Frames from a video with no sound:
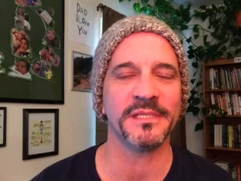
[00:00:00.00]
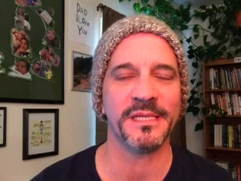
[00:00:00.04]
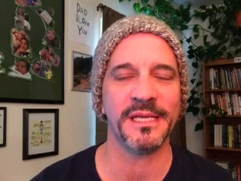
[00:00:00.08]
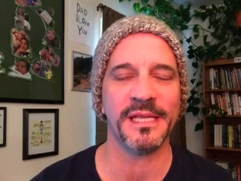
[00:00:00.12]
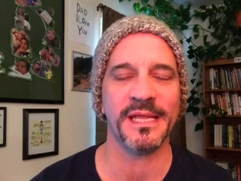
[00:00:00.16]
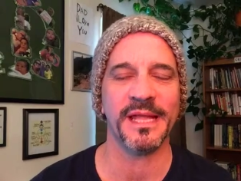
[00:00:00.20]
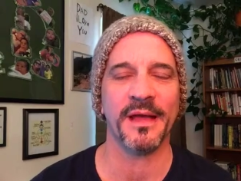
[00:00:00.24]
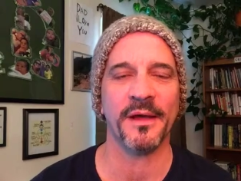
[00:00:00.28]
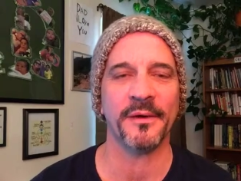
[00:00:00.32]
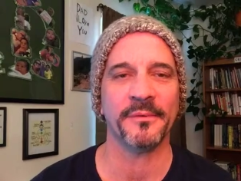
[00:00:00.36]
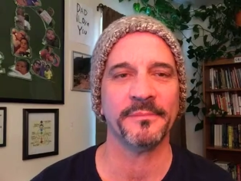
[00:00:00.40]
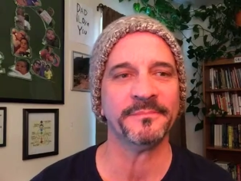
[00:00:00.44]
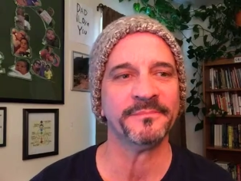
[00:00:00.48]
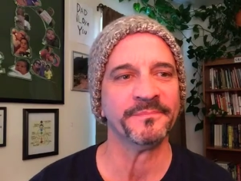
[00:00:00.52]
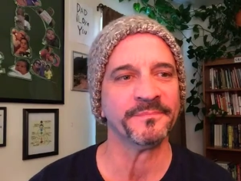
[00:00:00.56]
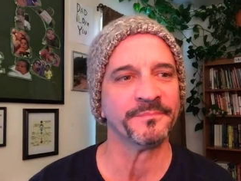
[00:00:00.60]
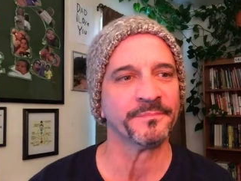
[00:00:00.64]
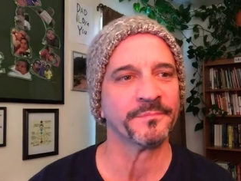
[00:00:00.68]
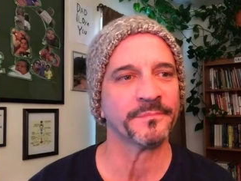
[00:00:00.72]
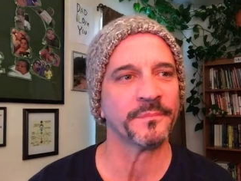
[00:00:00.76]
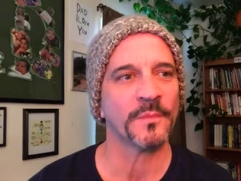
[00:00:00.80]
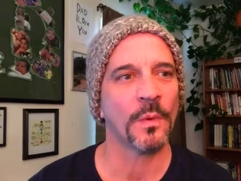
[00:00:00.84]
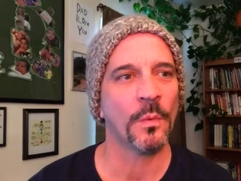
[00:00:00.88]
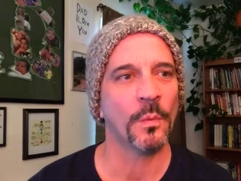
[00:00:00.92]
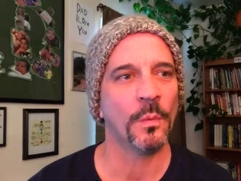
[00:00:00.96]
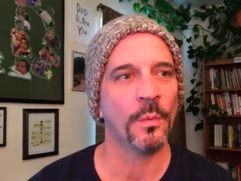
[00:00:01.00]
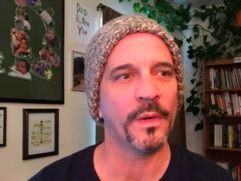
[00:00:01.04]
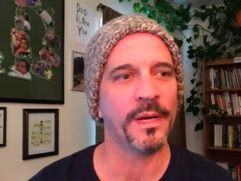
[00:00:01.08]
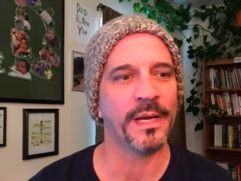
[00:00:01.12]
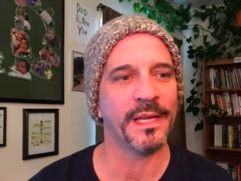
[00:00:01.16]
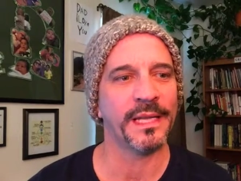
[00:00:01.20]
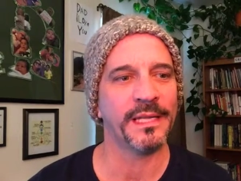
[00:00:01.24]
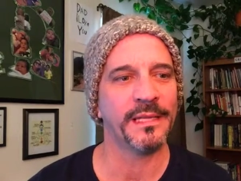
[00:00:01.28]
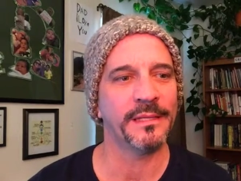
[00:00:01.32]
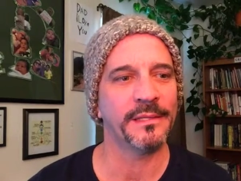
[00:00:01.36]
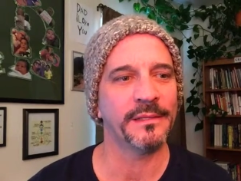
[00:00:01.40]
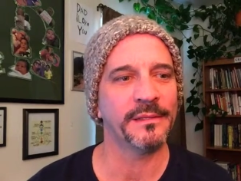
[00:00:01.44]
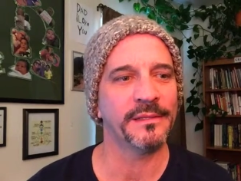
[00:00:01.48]
Anyhow, when
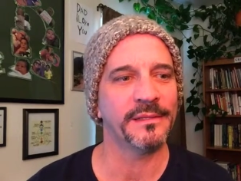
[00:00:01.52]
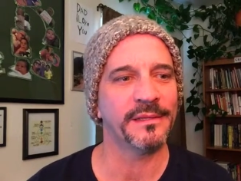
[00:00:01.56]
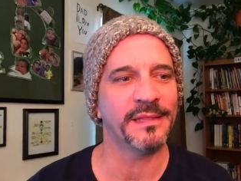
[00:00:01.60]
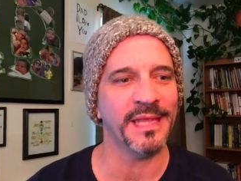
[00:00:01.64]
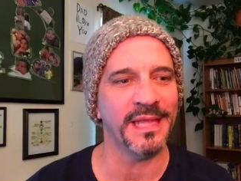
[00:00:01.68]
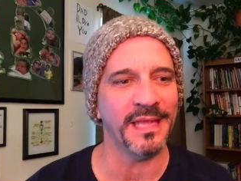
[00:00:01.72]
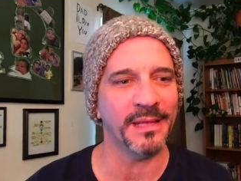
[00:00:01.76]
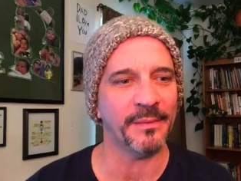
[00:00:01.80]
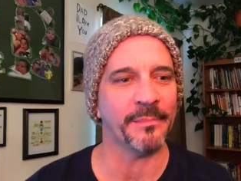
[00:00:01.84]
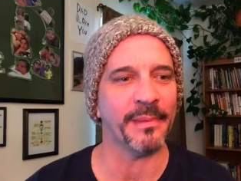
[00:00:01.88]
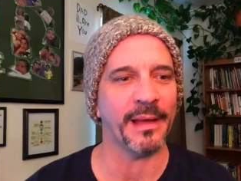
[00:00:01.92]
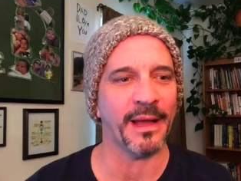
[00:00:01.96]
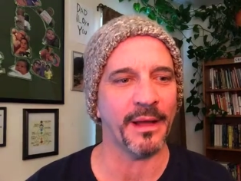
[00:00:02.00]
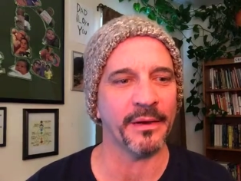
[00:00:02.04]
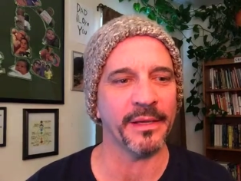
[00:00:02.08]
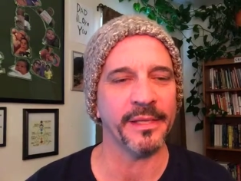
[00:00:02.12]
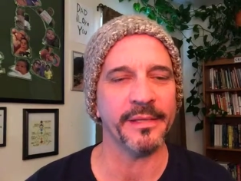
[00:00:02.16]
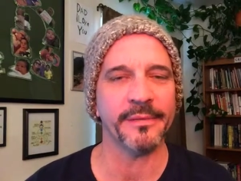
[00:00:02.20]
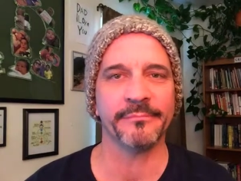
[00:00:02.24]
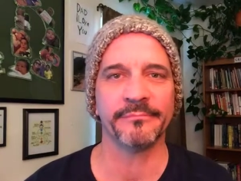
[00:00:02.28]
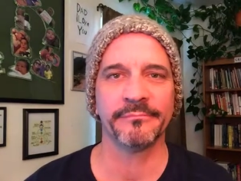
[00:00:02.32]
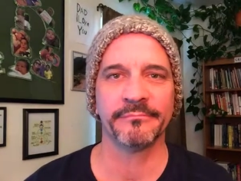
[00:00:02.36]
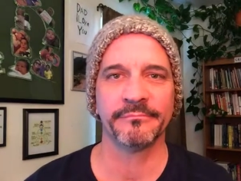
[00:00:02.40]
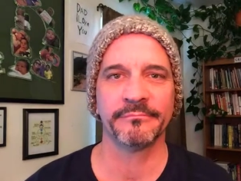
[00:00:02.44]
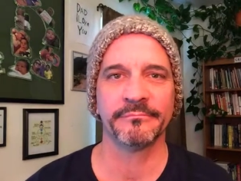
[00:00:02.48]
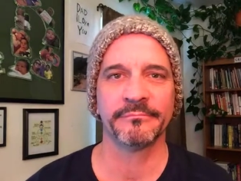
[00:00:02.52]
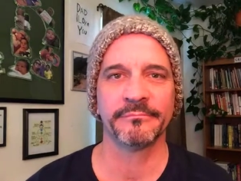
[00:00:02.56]
I think about it,